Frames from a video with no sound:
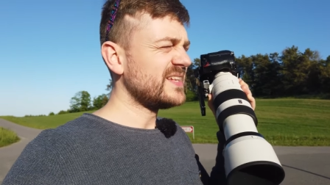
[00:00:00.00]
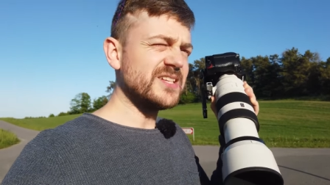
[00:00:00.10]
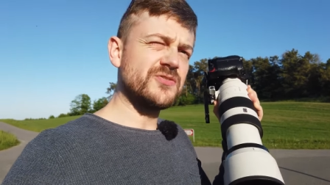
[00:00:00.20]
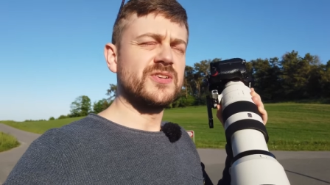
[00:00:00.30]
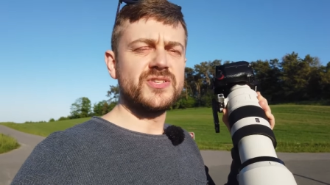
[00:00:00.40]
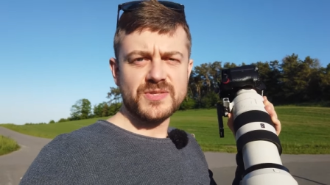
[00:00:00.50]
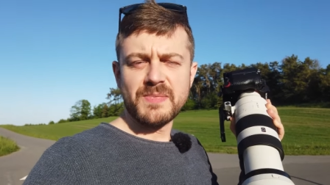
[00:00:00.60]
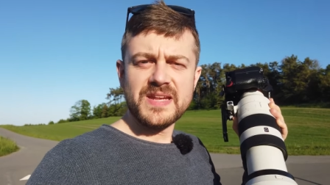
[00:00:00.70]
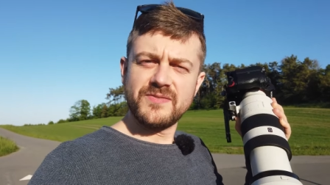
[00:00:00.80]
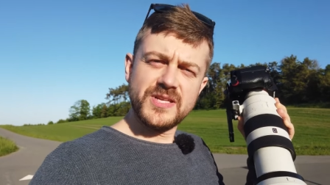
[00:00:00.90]
literally
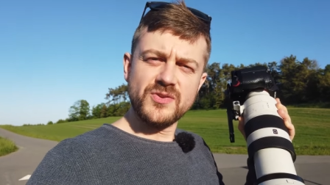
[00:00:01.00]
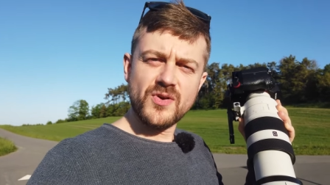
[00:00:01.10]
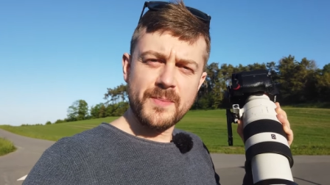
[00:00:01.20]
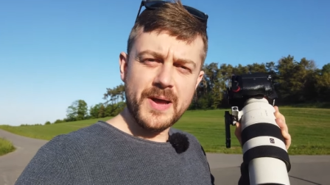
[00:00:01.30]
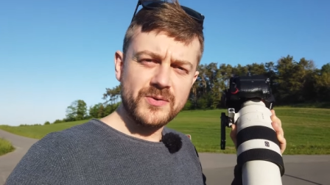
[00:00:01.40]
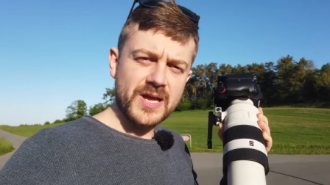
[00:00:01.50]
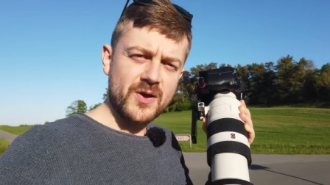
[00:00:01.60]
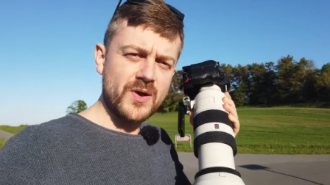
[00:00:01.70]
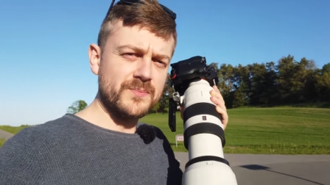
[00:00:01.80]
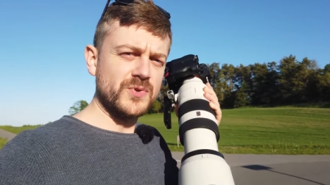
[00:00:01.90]
just made a video about
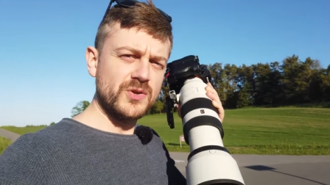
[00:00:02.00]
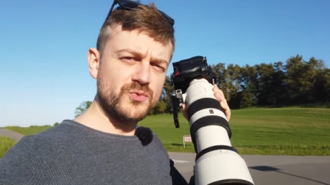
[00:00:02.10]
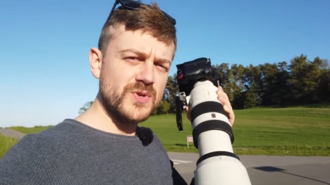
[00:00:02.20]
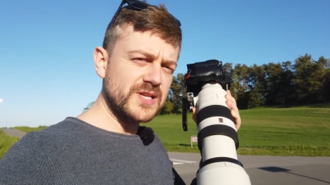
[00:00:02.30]
how I'm not